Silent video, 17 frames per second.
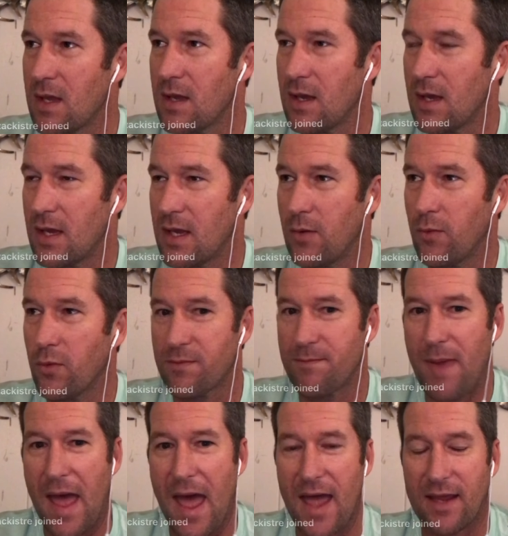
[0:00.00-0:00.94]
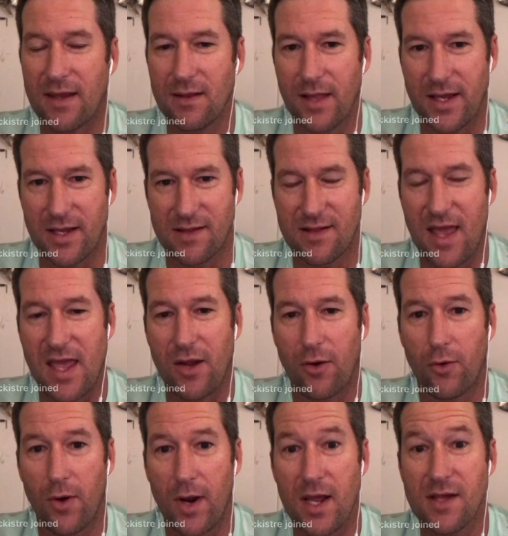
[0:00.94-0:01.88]
it was back in like Zane
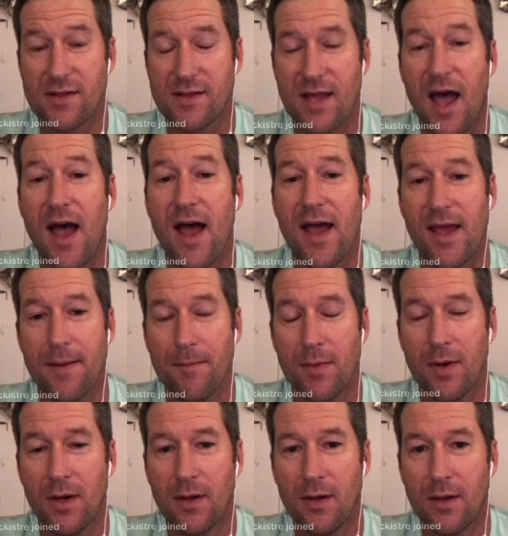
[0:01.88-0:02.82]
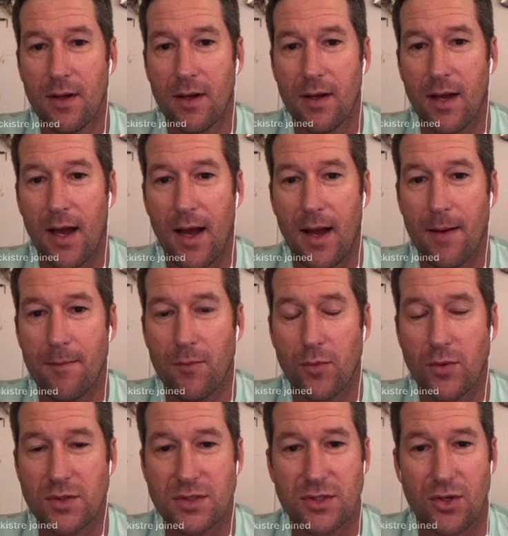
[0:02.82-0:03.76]
Gray's time,
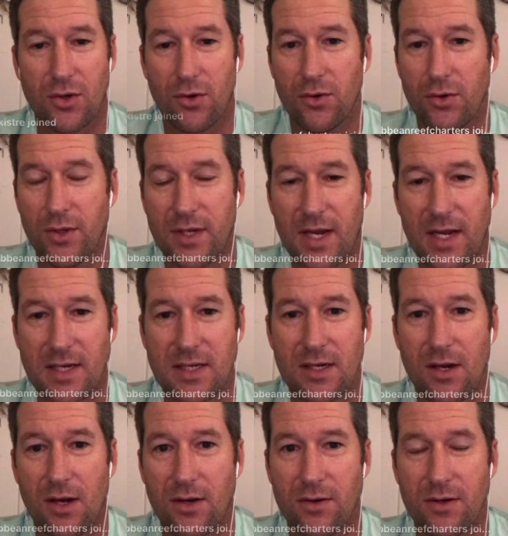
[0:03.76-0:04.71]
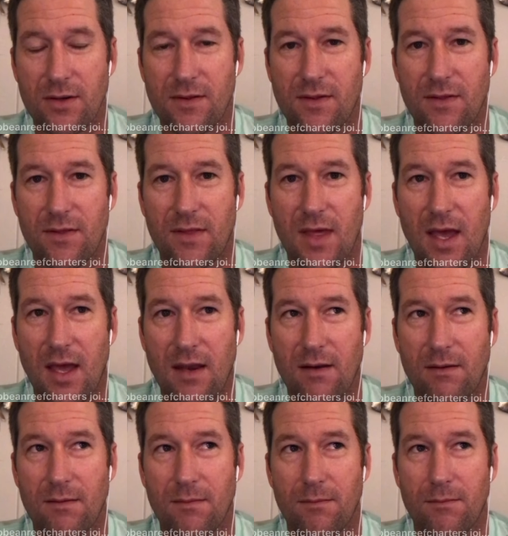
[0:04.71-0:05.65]
which is early 1900s, that
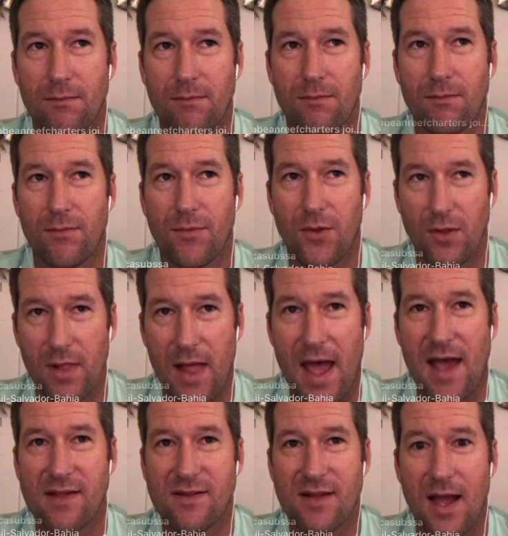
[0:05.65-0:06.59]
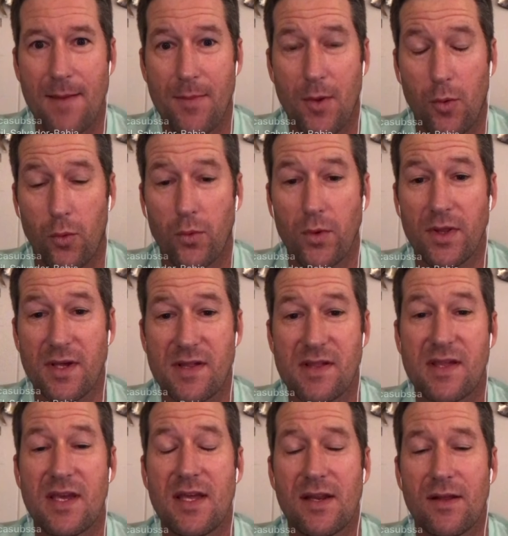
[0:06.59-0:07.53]
the last time they were really
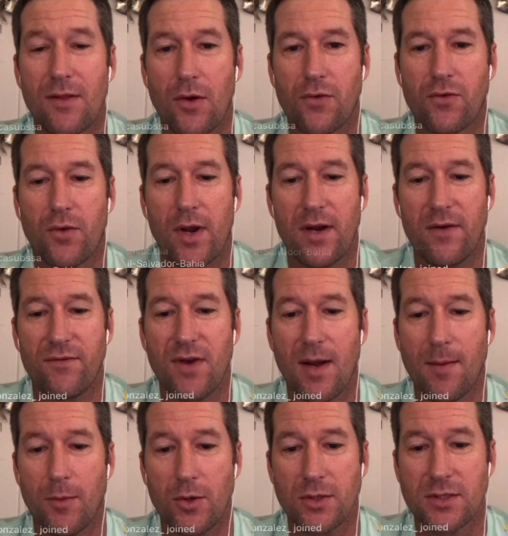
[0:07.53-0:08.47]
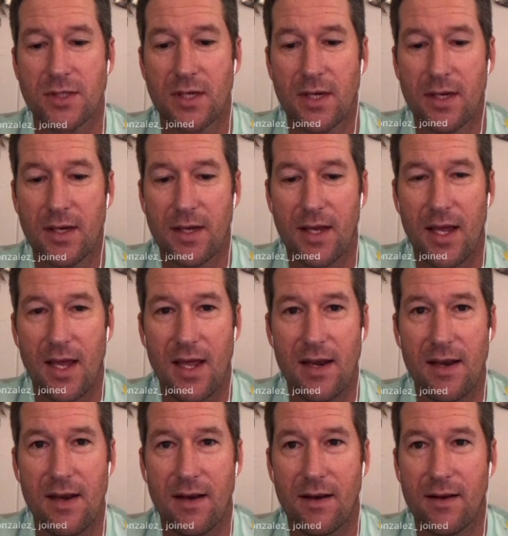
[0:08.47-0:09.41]
seen in those great of numbers. And,